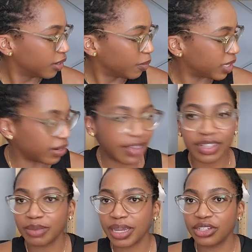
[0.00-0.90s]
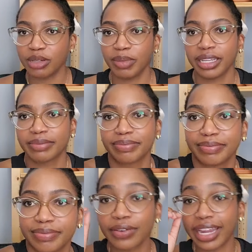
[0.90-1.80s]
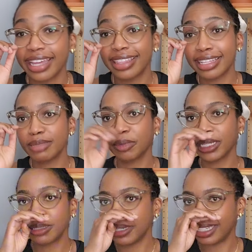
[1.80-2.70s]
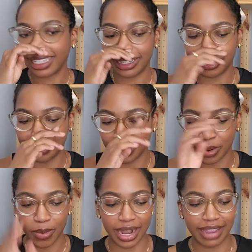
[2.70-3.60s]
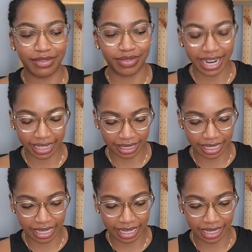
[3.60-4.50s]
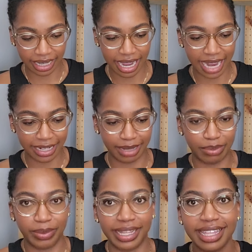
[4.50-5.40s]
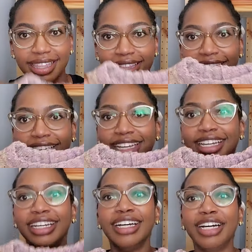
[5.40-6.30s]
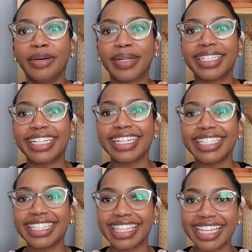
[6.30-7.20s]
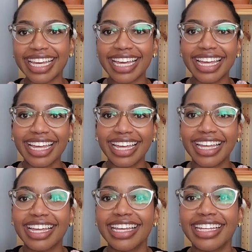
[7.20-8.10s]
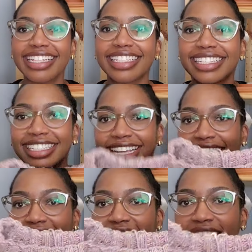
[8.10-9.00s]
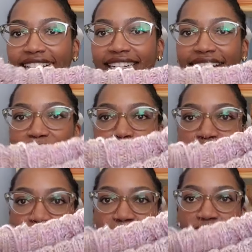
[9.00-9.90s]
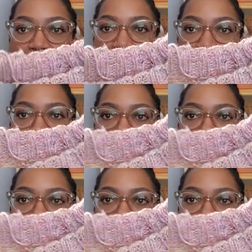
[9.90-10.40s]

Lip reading: without having to pay shipping. Okay, and this brings me to what I finally ended up with, which is this. And I'm just